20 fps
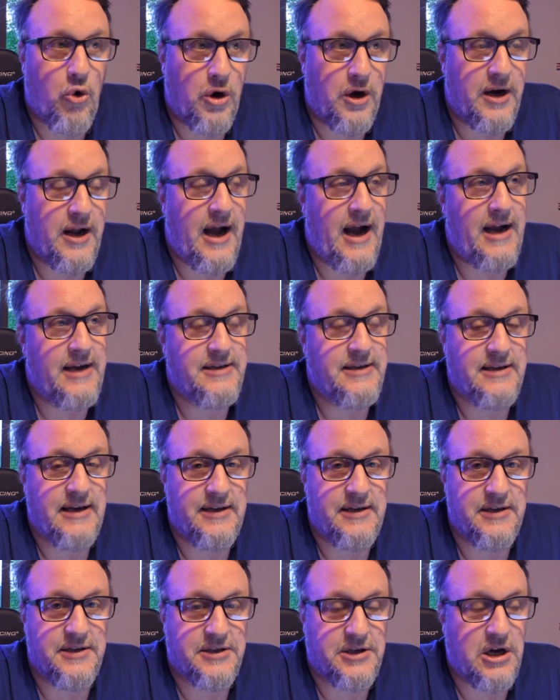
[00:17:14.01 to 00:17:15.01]
organize
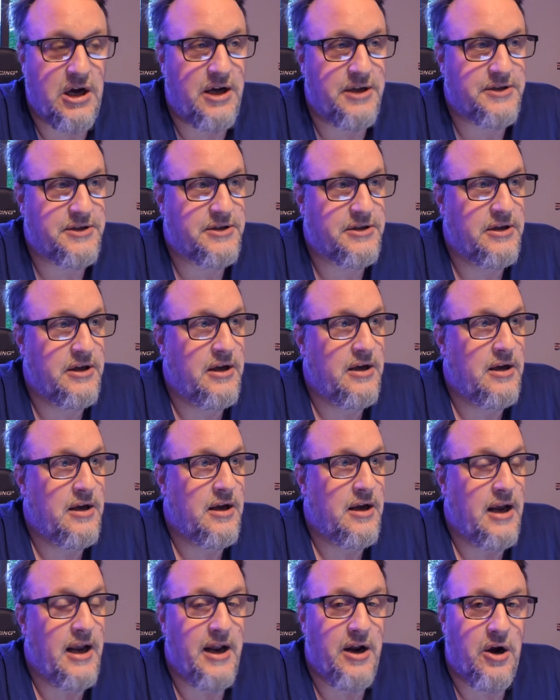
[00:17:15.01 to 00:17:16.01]
and discuss
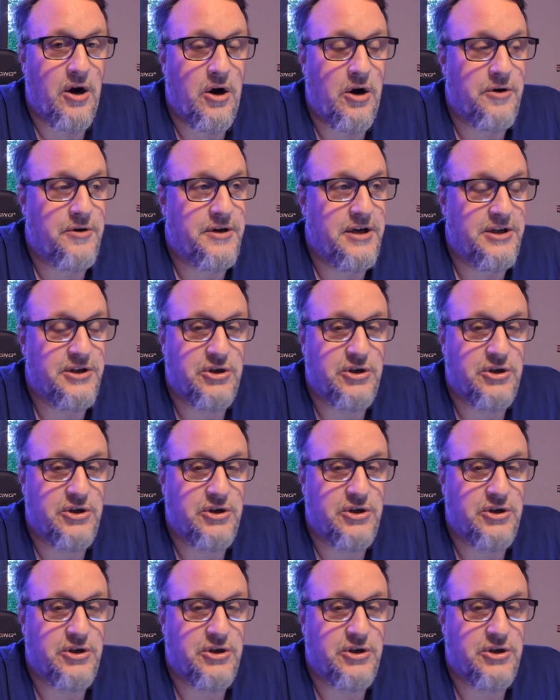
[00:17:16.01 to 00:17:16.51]
in our